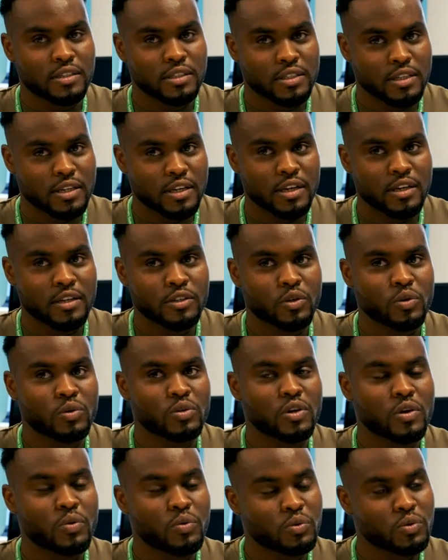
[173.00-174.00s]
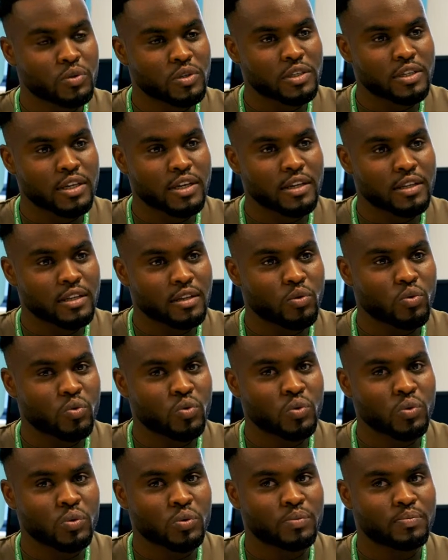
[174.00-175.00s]
English also. I want to start
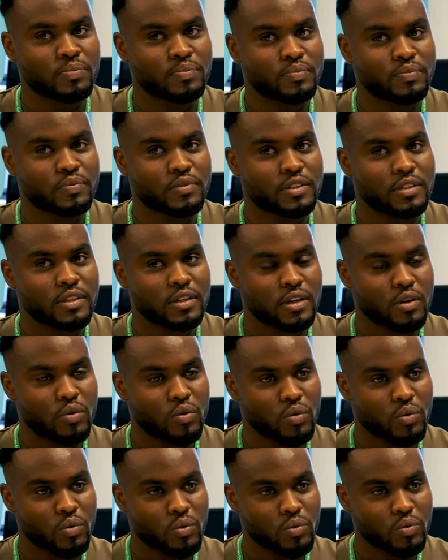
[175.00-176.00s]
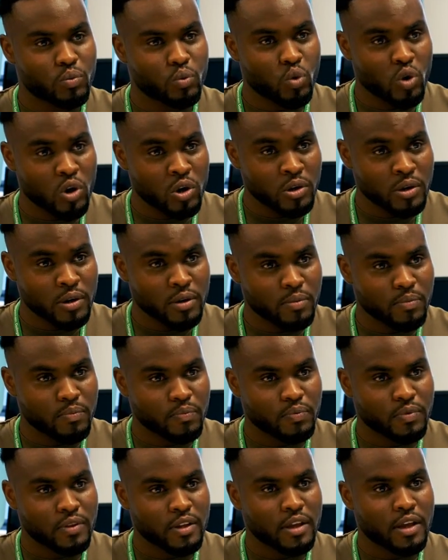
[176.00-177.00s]
to work,
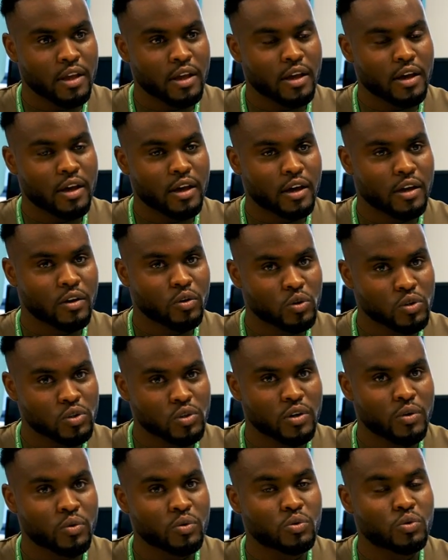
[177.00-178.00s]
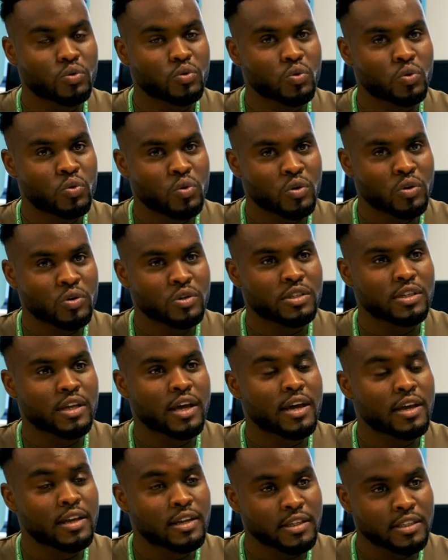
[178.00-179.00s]
and also I want to do course uh,
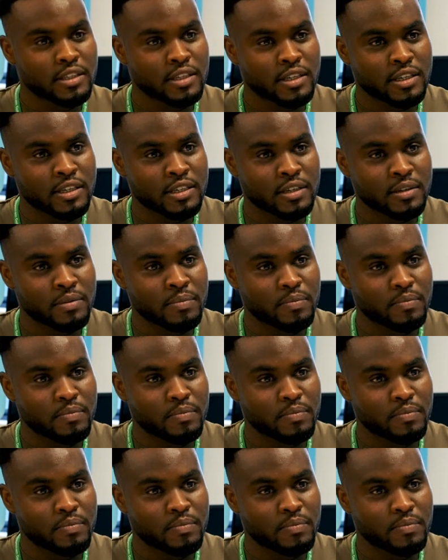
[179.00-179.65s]
electrician